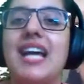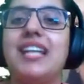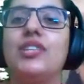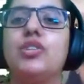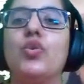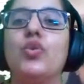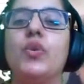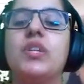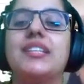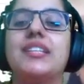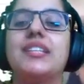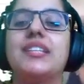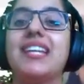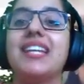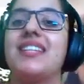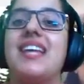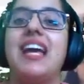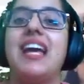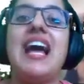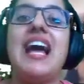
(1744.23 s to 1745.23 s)
and you will
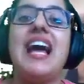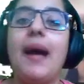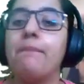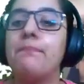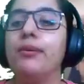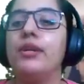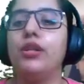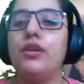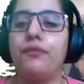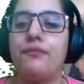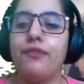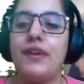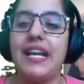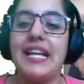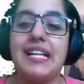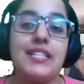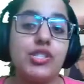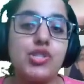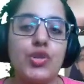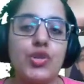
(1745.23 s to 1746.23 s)
get ample of
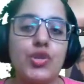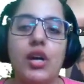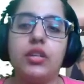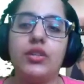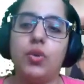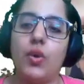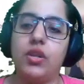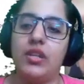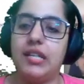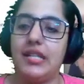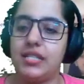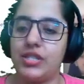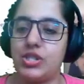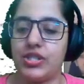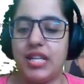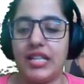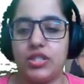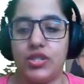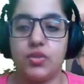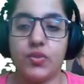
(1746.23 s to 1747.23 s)
extra knowledge
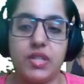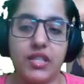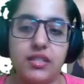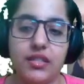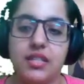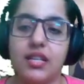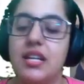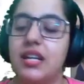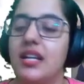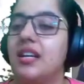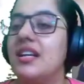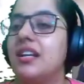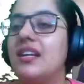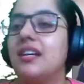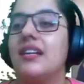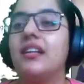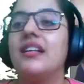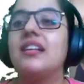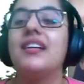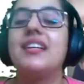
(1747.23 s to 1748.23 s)

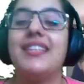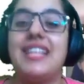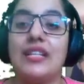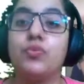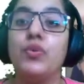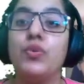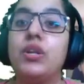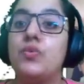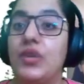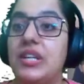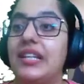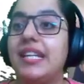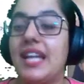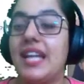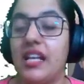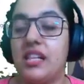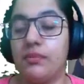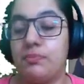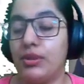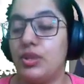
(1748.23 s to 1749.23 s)
that will really
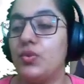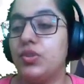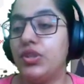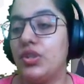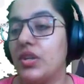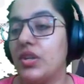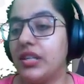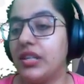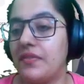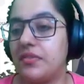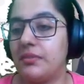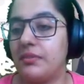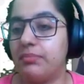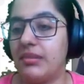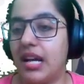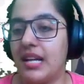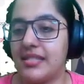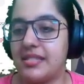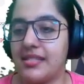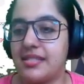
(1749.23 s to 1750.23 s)
help you in your 11
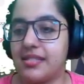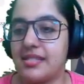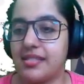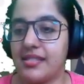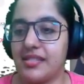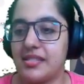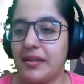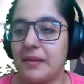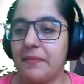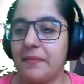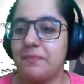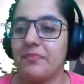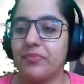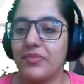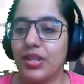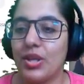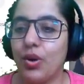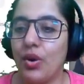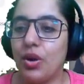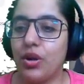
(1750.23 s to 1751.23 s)
plus.
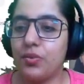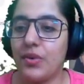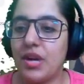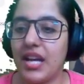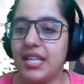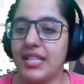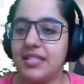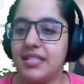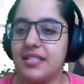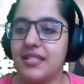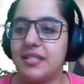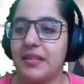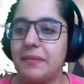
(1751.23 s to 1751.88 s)
All right.